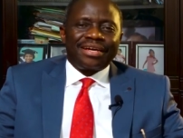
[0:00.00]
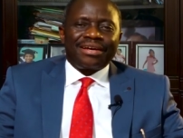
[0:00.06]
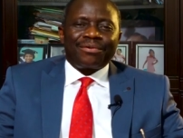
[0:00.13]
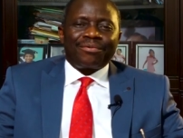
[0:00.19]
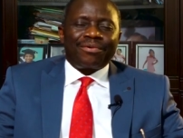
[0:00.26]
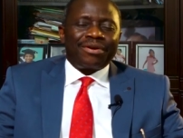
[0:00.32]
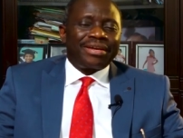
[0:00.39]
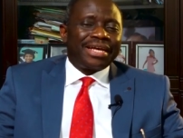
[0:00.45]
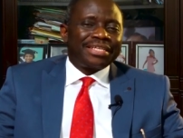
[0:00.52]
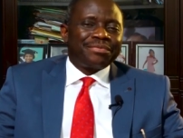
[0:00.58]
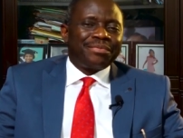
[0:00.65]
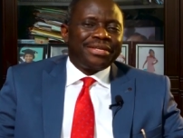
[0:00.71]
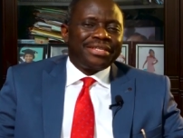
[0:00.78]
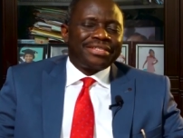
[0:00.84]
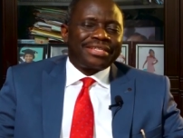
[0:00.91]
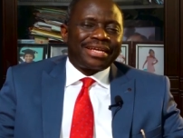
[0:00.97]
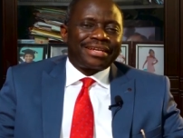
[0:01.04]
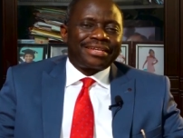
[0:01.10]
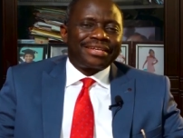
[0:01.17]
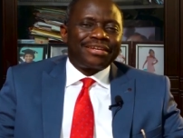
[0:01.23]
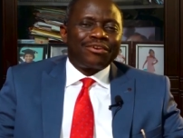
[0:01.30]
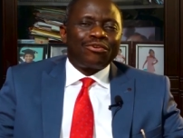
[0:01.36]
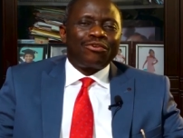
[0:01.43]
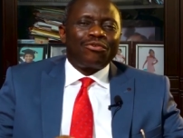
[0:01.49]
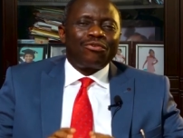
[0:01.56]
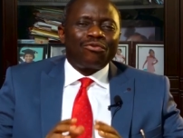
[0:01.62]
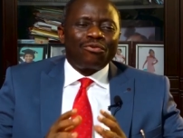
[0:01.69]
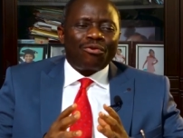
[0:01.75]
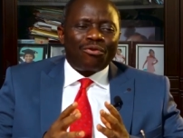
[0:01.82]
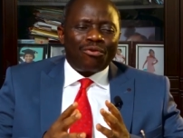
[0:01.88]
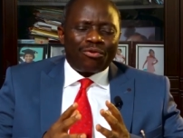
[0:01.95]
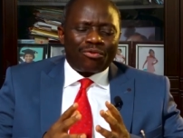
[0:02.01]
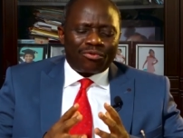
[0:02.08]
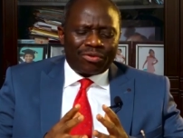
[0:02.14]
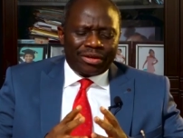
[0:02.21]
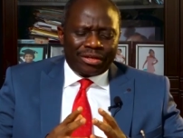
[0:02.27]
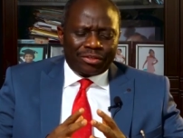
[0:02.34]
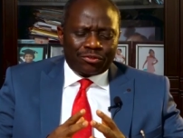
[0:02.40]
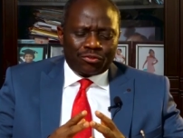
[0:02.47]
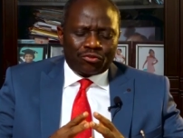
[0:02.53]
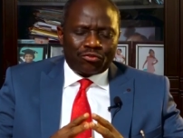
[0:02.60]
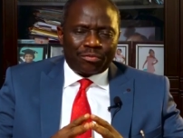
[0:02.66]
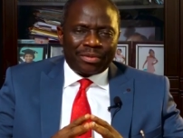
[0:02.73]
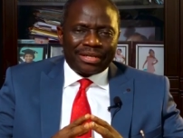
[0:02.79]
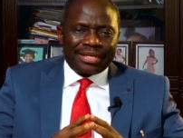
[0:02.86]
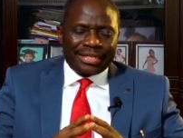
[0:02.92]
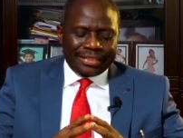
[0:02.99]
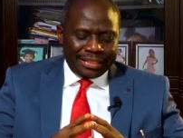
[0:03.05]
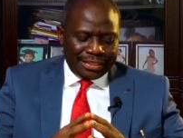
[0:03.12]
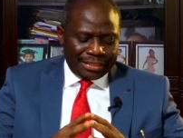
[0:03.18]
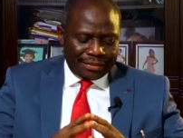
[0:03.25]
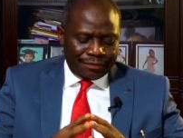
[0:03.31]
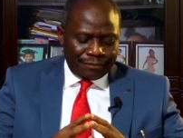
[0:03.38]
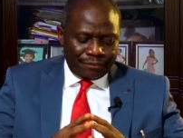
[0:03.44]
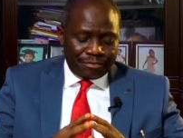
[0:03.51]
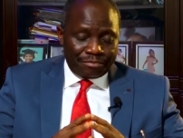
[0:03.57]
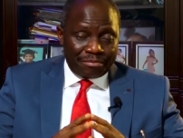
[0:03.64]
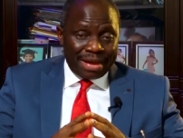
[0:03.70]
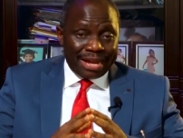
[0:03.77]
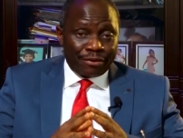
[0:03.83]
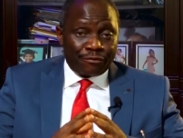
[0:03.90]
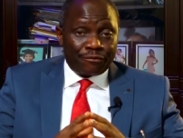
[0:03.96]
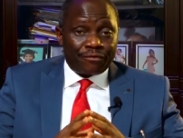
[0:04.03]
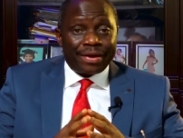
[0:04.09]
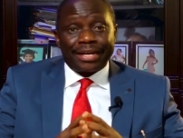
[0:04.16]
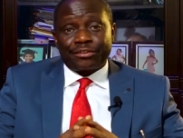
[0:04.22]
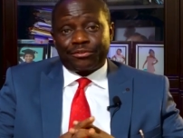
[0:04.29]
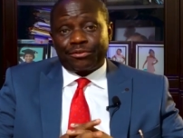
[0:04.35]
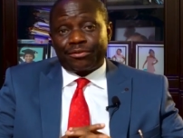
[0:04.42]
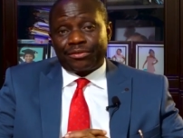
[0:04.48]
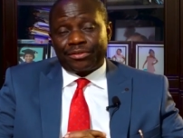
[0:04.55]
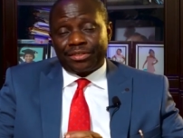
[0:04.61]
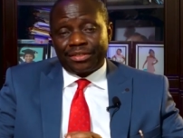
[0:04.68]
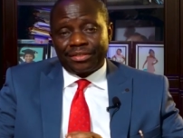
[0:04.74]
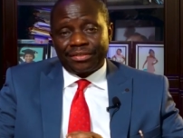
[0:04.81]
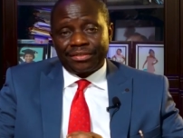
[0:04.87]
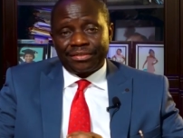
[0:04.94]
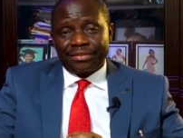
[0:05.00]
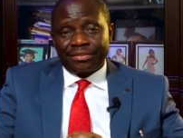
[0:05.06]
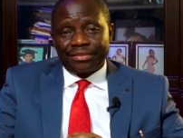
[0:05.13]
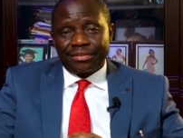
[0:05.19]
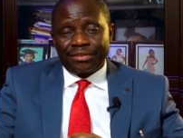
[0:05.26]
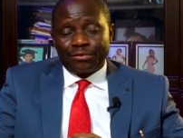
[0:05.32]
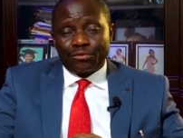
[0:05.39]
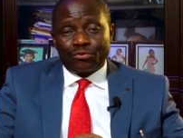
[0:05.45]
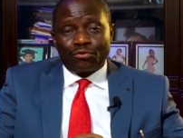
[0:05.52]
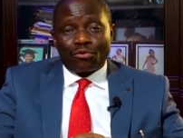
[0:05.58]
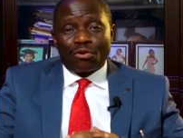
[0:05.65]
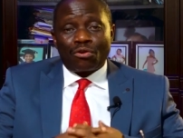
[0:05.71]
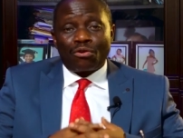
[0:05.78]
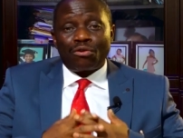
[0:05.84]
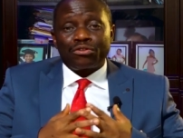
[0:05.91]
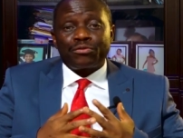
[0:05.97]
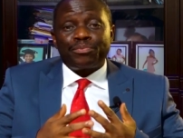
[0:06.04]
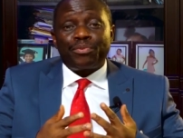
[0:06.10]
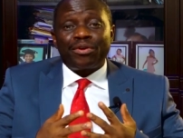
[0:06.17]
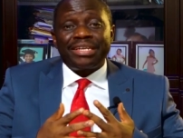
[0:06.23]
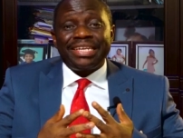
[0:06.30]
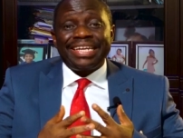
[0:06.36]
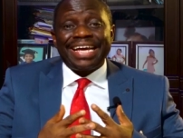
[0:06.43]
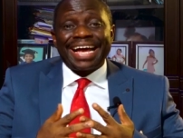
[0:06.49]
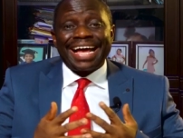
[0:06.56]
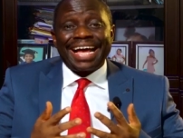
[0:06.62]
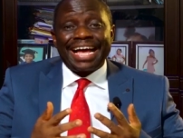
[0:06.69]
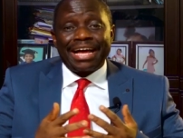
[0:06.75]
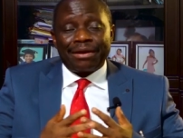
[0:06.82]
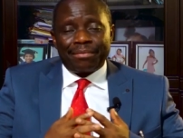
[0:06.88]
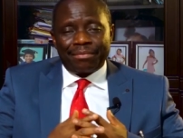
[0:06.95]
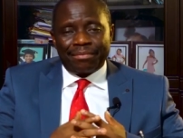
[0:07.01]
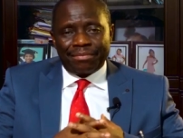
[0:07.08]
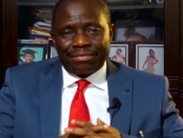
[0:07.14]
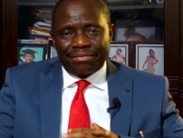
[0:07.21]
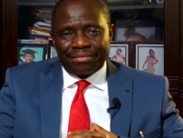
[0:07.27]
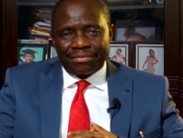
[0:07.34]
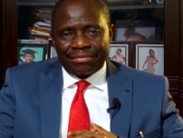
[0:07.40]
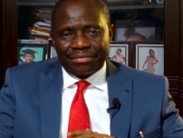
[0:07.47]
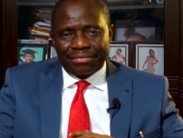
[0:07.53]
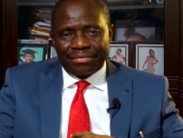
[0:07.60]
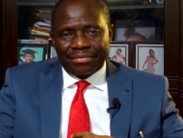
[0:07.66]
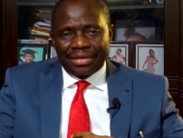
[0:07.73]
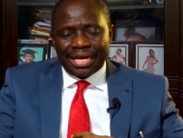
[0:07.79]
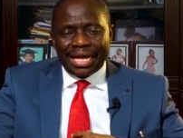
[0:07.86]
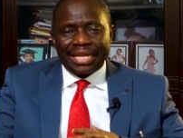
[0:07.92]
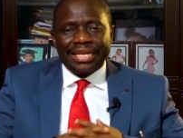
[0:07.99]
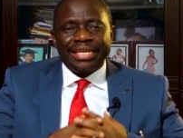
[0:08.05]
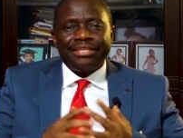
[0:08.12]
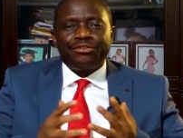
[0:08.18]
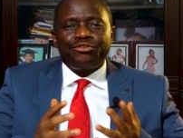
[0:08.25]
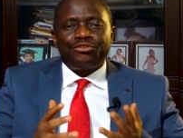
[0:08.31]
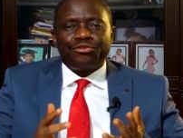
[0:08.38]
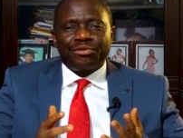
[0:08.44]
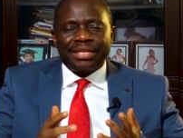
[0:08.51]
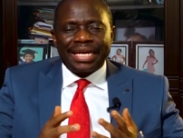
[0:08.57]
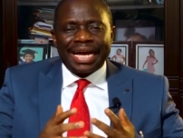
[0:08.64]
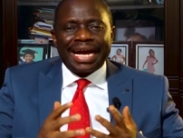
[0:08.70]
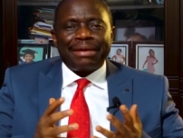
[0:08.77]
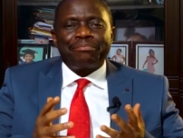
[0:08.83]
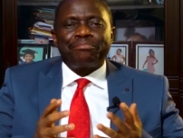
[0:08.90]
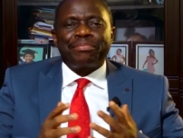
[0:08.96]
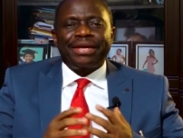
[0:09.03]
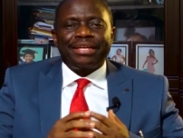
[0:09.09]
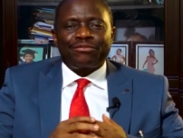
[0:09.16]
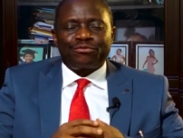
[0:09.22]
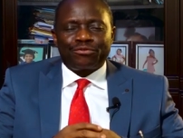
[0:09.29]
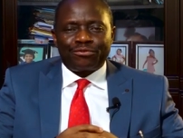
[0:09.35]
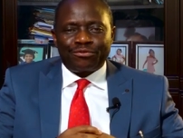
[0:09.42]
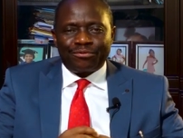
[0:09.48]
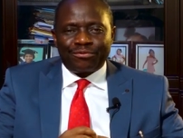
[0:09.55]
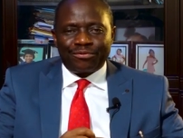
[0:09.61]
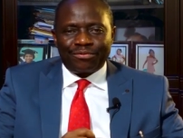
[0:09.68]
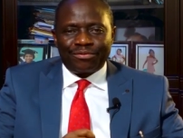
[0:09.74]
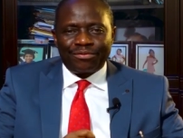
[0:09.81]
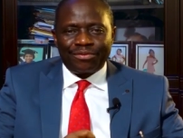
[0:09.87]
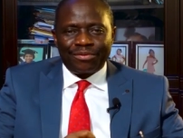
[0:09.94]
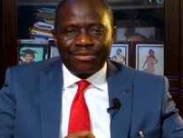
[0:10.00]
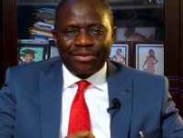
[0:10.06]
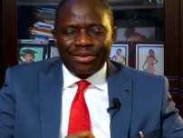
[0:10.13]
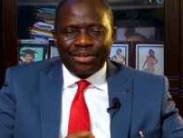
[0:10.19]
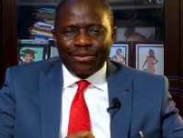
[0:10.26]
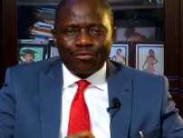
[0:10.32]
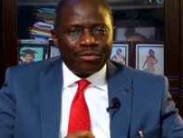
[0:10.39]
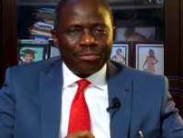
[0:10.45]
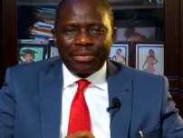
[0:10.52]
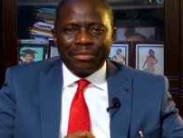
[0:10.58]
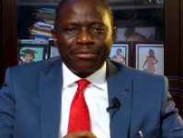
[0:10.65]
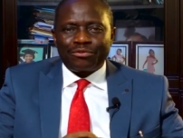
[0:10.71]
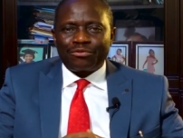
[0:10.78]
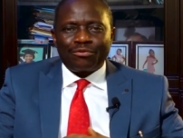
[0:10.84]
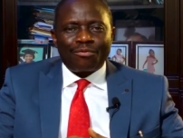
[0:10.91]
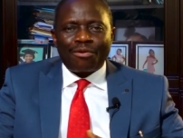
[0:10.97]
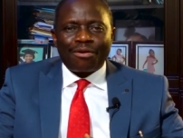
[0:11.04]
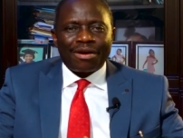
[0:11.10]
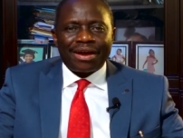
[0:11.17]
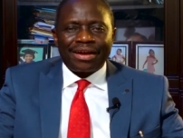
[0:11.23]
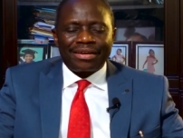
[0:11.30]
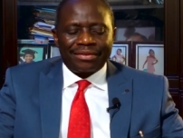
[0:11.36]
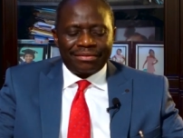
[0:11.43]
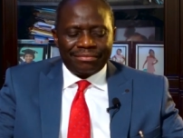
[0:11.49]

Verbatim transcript: What that means that no instrument that is manufactured to cause bodily harm and injury and pain to you will be able to work.